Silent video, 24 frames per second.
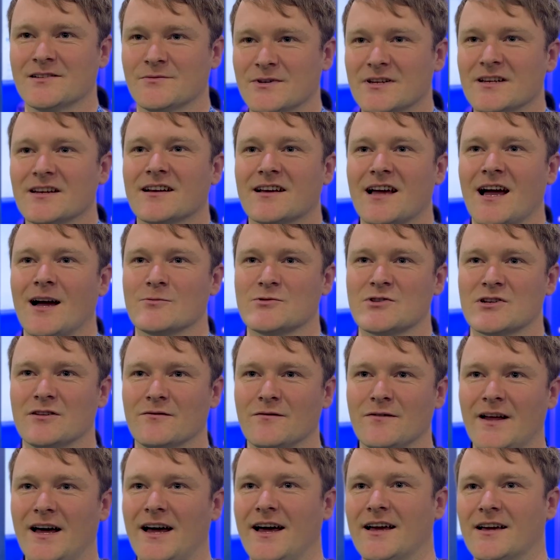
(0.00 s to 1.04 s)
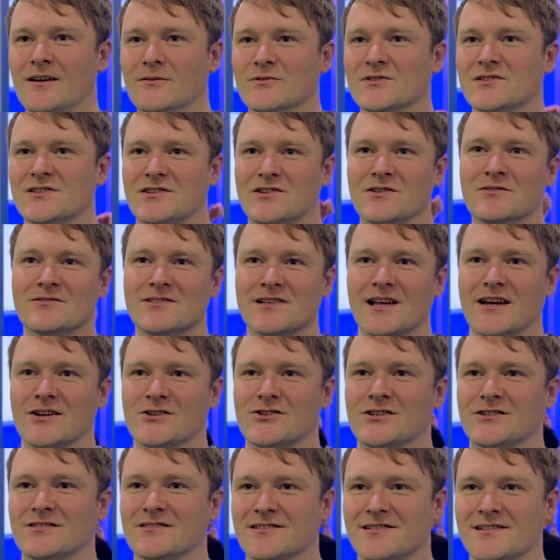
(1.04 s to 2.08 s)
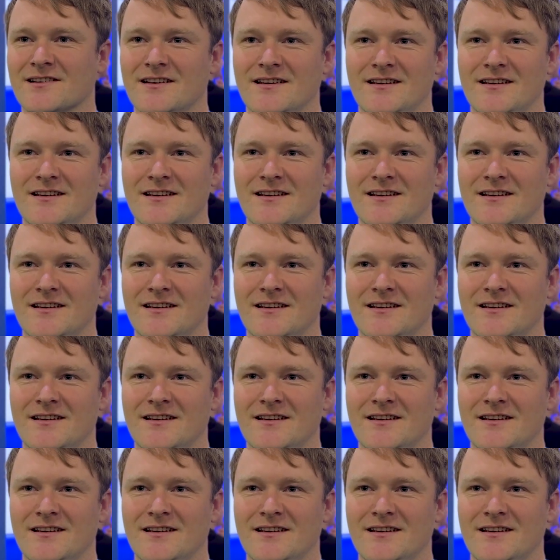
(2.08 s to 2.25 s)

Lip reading: So we did a capture the flag, it was 2 sessions,